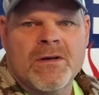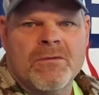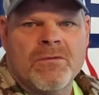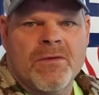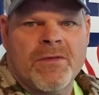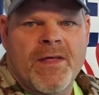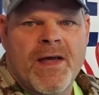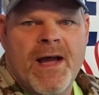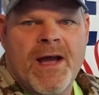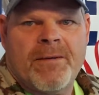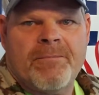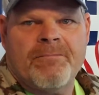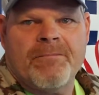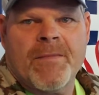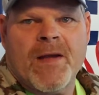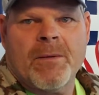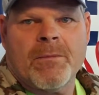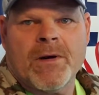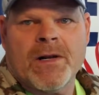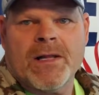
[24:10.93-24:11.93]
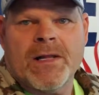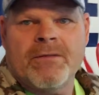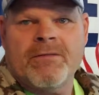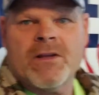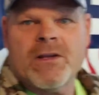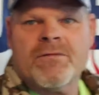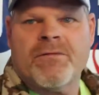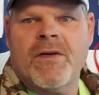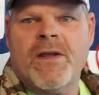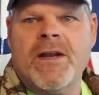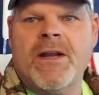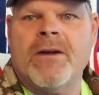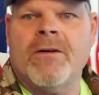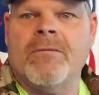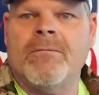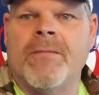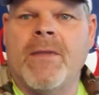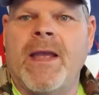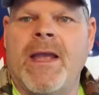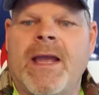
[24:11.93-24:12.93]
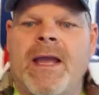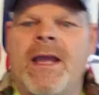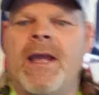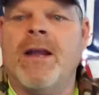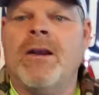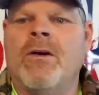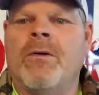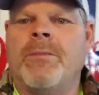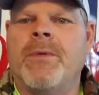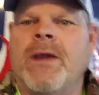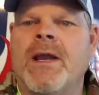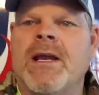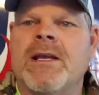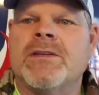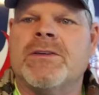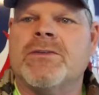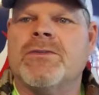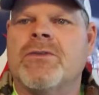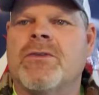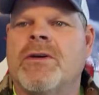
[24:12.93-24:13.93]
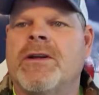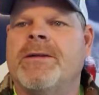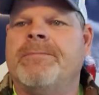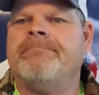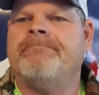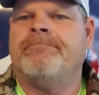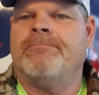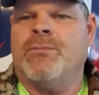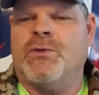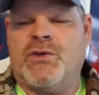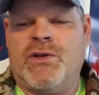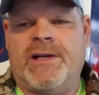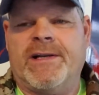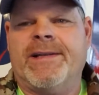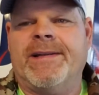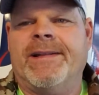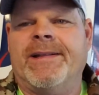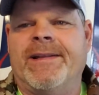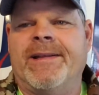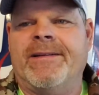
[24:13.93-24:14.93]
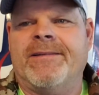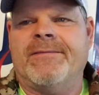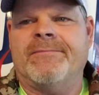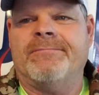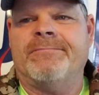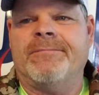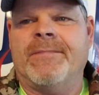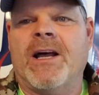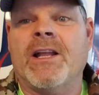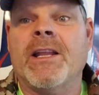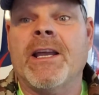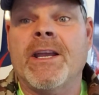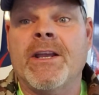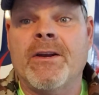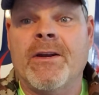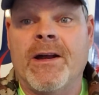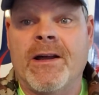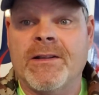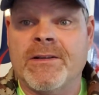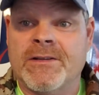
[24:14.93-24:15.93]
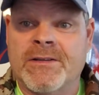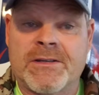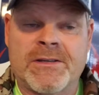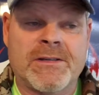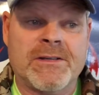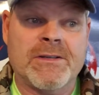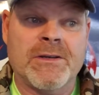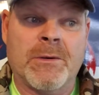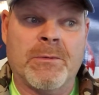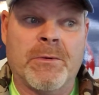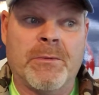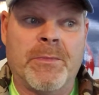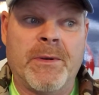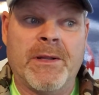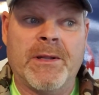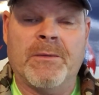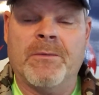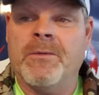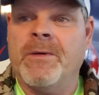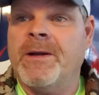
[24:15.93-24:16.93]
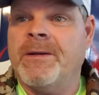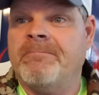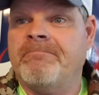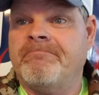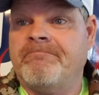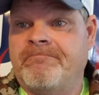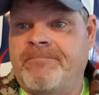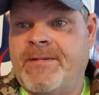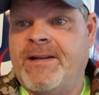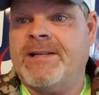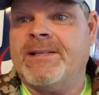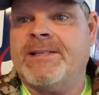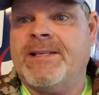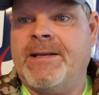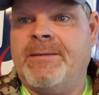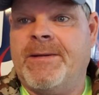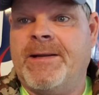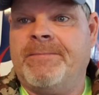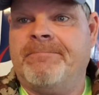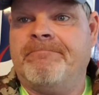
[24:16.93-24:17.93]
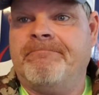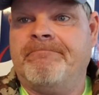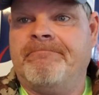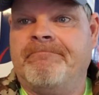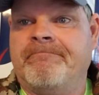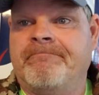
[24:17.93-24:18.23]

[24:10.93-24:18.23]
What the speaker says: with that, I'm going to leave this video and hope you guys enjoyed it. Talk to you later. I'll let you know how the snowmobiling went. All right, see you. Bye.